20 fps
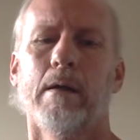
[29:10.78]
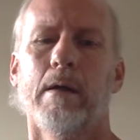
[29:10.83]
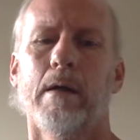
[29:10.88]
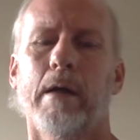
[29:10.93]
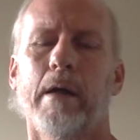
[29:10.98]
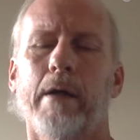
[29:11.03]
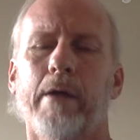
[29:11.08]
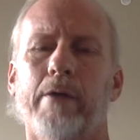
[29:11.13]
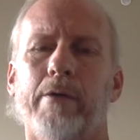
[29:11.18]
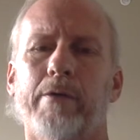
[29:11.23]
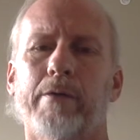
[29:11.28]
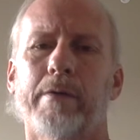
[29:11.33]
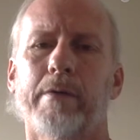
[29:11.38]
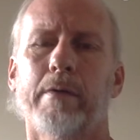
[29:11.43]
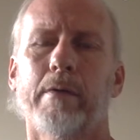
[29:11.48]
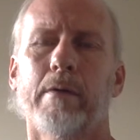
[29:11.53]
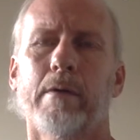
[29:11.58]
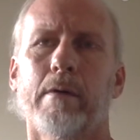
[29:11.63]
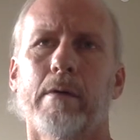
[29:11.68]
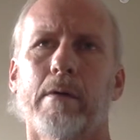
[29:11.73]
is,
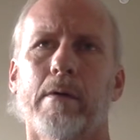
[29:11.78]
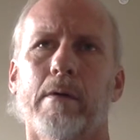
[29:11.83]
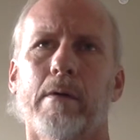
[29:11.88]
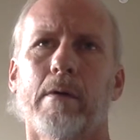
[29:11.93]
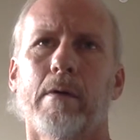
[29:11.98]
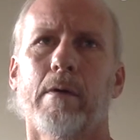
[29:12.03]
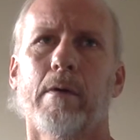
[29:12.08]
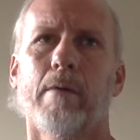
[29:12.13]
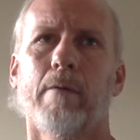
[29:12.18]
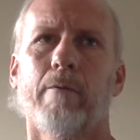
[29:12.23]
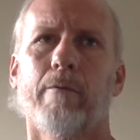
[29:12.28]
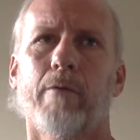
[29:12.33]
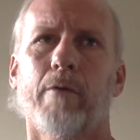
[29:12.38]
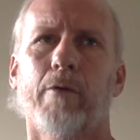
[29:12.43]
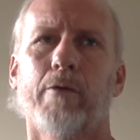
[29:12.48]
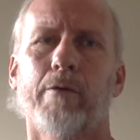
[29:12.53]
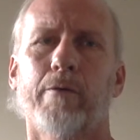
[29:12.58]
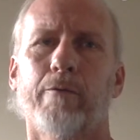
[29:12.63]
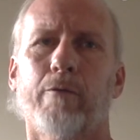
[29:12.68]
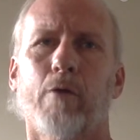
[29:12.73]

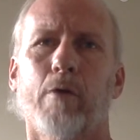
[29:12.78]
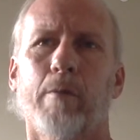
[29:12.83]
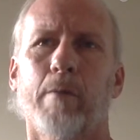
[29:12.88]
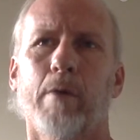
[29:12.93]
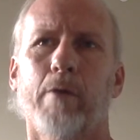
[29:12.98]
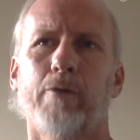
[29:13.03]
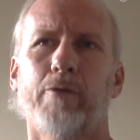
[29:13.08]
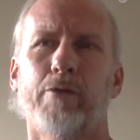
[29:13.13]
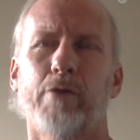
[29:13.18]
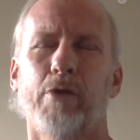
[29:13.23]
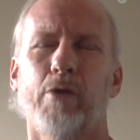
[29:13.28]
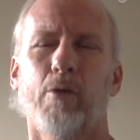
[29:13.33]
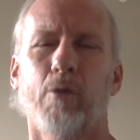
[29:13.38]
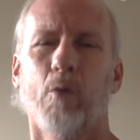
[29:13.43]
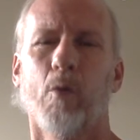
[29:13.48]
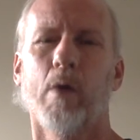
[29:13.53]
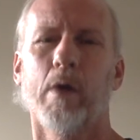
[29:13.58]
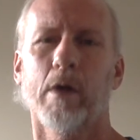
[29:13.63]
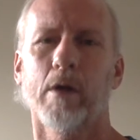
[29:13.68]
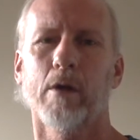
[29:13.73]
first and foremost, do you
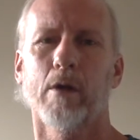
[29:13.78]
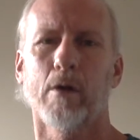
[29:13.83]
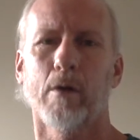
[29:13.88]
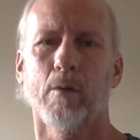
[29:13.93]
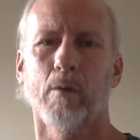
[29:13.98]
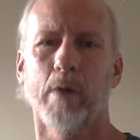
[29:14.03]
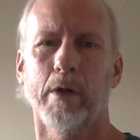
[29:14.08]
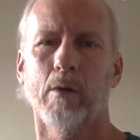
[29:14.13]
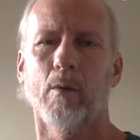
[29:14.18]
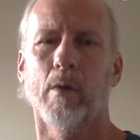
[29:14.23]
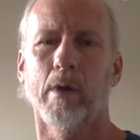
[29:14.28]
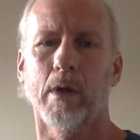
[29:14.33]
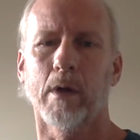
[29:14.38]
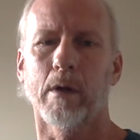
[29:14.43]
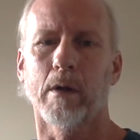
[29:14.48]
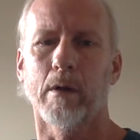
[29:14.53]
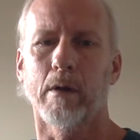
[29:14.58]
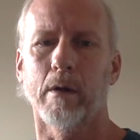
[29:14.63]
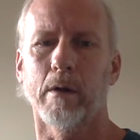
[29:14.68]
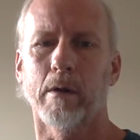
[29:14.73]
want to learn what you want to
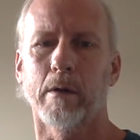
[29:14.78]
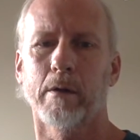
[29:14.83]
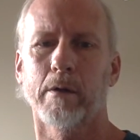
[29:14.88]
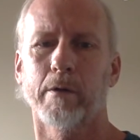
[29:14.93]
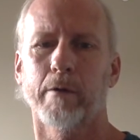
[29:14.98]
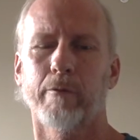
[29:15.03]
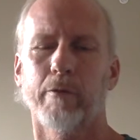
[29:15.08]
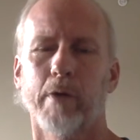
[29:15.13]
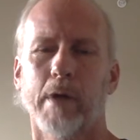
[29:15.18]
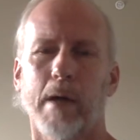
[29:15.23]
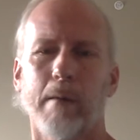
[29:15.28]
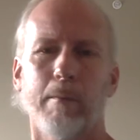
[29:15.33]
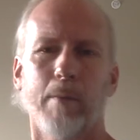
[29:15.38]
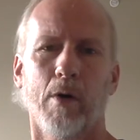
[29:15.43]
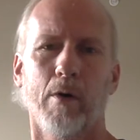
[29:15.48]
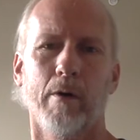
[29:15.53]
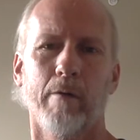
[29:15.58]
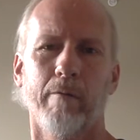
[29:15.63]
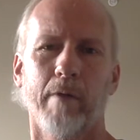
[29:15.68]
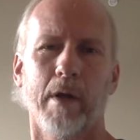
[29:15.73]
learn? Because if you're not
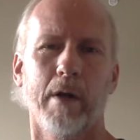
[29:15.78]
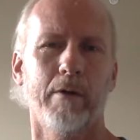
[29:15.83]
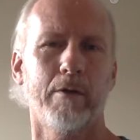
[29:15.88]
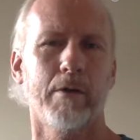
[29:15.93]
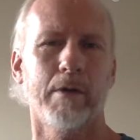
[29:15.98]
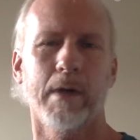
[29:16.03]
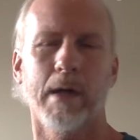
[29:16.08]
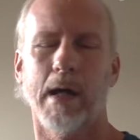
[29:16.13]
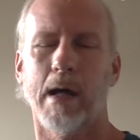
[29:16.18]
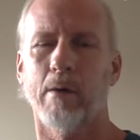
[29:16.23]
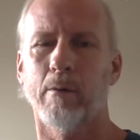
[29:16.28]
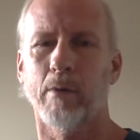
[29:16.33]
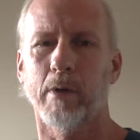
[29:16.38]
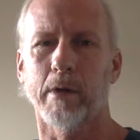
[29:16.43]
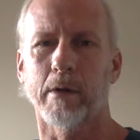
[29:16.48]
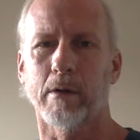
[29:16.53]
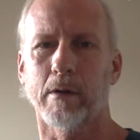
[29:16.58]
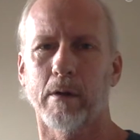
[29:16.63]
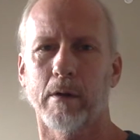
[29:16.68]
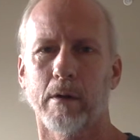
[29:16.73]
motivated, you're not really
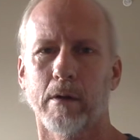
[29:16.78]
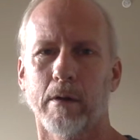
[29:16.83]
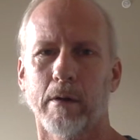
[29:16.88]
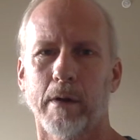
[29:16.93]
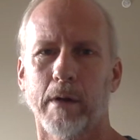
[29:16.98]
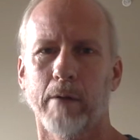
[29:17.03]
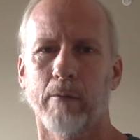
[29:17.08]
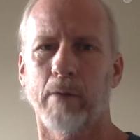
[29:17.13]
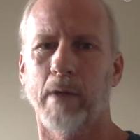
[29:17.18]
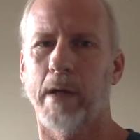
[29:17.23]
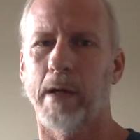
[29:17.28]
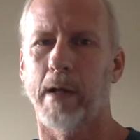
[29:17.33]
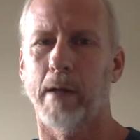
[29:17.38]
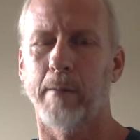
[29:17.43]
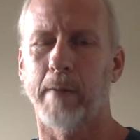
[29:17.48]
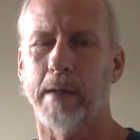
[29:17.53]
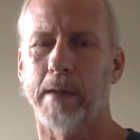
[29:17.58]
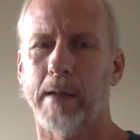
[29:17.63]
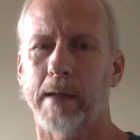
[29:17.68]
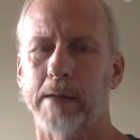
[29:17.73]
going to learn it, right? How
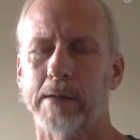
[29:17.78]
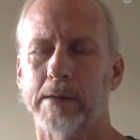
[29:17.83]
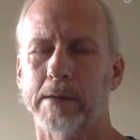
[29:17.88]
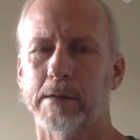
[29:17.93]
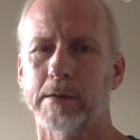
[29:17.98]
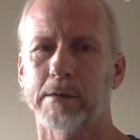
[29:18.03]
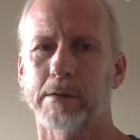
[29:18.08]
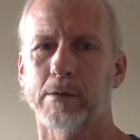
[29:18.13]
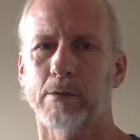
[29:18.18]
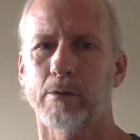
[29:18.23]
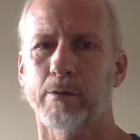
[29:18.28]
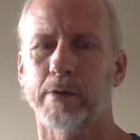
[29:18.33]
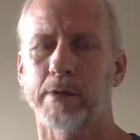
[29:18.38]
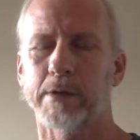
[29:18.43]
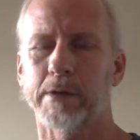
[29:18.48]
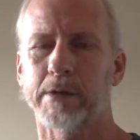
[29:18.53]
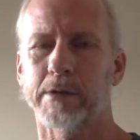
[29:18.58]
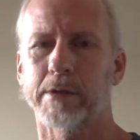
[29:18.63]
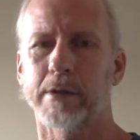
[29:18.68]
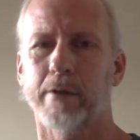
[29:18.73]
many classes in school did
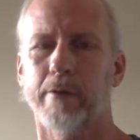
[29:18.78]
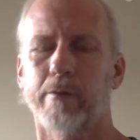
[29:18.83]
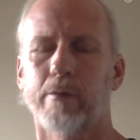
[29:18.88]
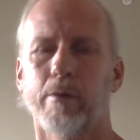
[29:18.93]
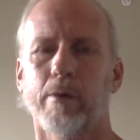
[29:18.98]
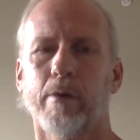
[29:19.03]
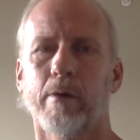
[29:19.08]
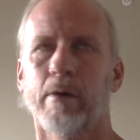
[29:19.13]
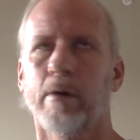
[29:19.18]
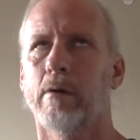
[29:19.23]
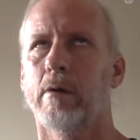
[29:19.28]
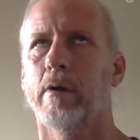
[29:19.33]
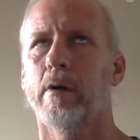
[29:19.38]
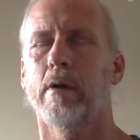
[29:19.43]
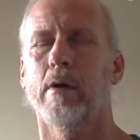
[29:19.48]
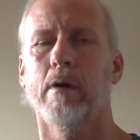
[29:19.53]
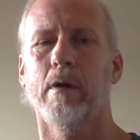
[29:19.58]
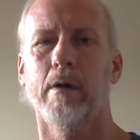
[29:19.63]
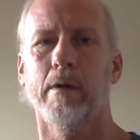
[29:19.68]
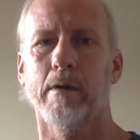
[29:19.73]
you sit through and going,
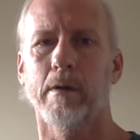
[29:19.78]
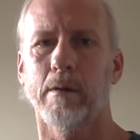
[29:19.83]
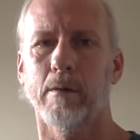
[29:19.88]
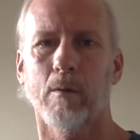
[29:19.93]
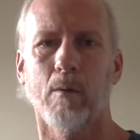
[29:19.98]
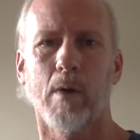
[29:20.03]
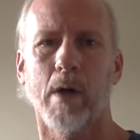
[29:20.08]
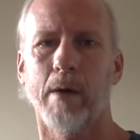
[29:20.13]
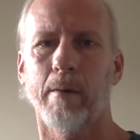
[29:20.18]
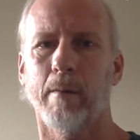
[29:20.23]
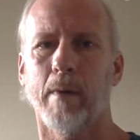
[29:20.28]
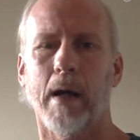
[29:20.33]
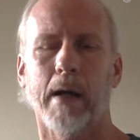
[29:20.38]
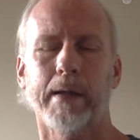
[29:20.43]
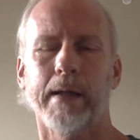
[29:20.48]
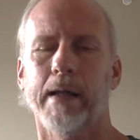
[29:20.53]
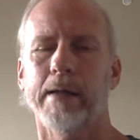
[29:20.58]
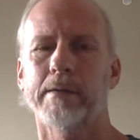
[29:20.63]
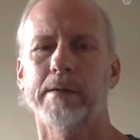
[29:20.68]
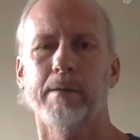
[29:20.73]
oh, I
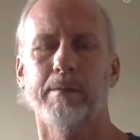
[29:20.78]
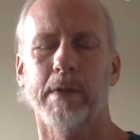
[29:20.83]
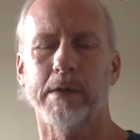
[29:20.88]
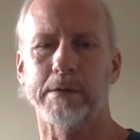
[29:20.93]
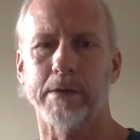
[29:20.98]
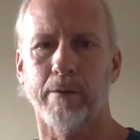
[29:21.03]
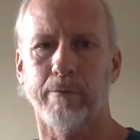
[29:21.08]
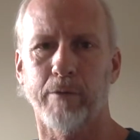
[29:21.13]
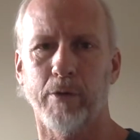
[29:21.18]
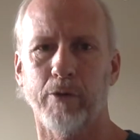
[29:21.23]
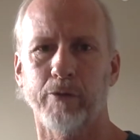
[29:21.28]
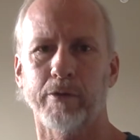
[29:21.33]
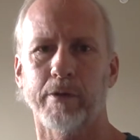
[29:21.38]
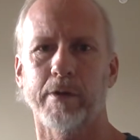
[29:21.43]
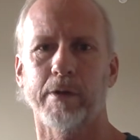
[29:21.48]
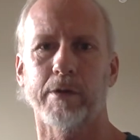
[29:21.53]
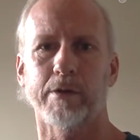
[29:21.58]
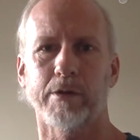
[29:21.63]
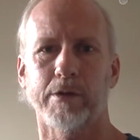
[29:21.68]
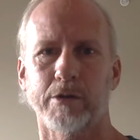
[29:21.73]
can't see myself using
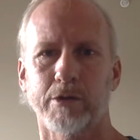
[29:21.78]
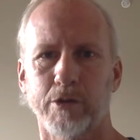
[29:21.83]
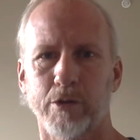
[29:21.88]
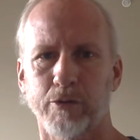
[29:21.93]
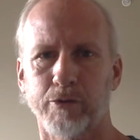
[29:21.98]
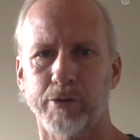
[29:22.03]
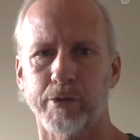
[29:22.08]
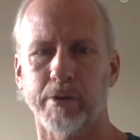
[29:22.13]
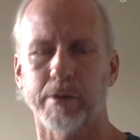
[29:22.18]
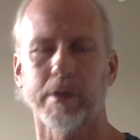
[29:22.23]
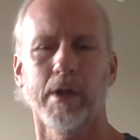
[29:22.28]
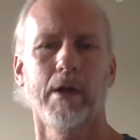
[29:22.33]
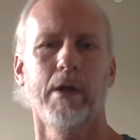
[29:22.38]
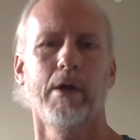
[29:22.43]
it, this is useless.